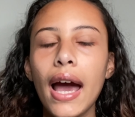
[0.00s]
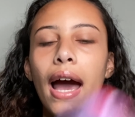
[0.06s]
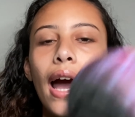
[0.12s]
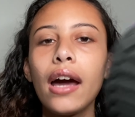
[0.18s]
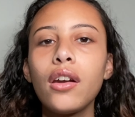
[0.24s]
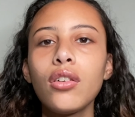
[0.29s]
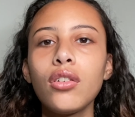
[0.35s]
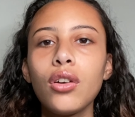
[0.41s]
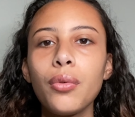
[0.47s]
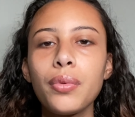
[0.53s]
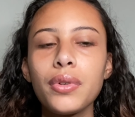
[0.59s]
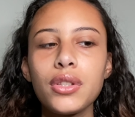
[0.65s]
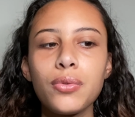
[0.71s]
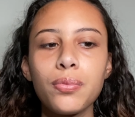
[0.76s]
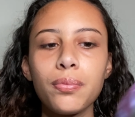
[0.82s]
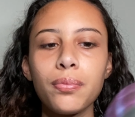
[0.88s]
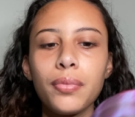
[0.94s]
I don't know
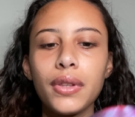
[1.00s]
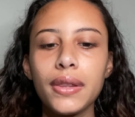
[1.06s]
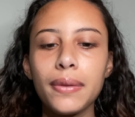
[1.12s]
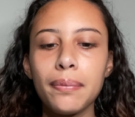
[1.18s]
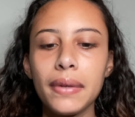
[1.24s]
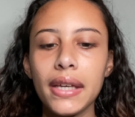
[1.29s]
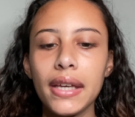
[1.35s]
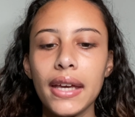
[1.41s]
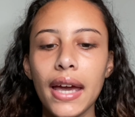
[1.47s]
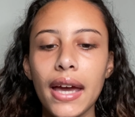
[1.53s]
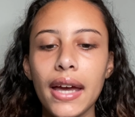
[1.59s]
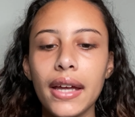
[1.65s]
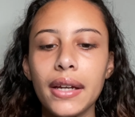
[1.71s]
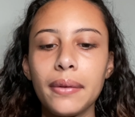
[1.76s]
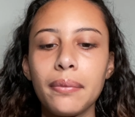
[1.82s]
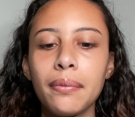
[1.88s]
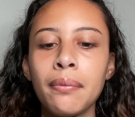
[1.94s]
what's with me
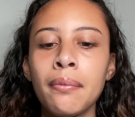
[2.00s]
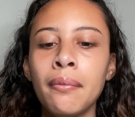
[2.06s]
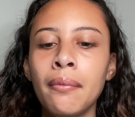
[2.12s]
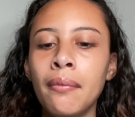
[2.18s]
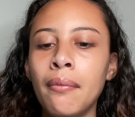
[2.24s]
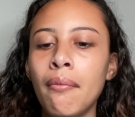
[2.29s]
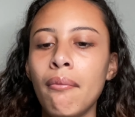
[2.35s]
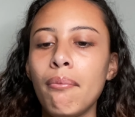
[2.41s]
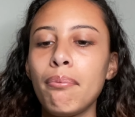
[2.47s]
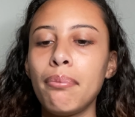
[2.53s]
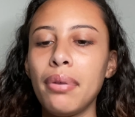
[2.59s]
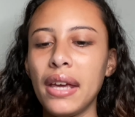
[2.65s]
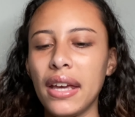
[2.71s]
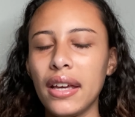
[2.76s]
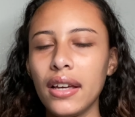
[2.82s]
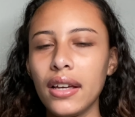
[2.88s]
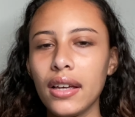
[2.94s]
and
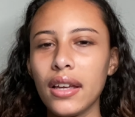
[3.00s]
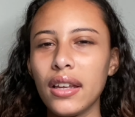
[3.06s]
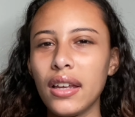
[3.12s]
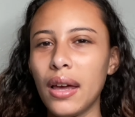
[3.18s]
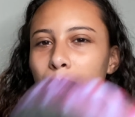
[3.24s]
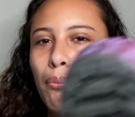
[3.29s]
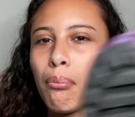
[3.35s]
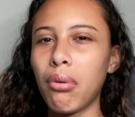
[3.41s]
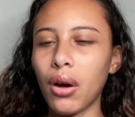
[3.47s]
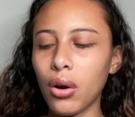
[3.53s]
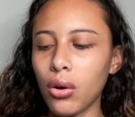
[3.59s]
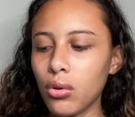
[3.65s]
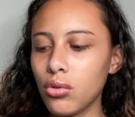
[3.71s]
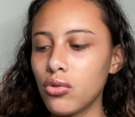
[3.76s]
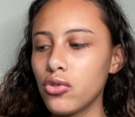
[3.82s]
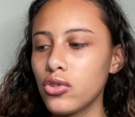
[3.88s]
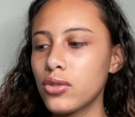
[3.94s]
pink and
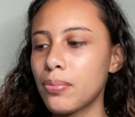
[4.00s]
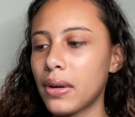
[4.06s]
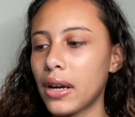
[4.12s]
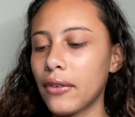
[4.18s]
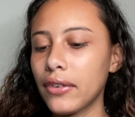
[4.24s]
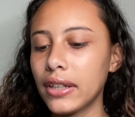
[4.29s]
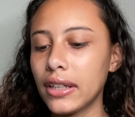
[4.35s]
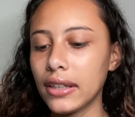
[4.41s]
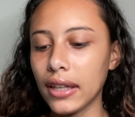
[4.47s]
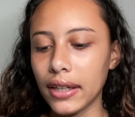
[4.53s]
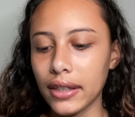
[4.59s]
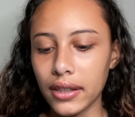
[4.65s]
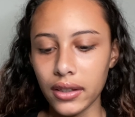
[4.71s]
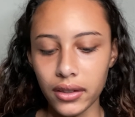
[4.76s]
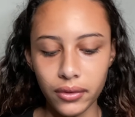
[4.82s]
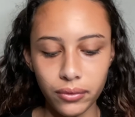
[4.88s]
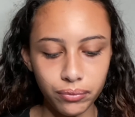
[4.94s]
bows, but I really like
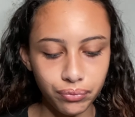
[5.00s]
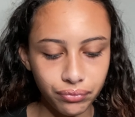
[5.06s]
it.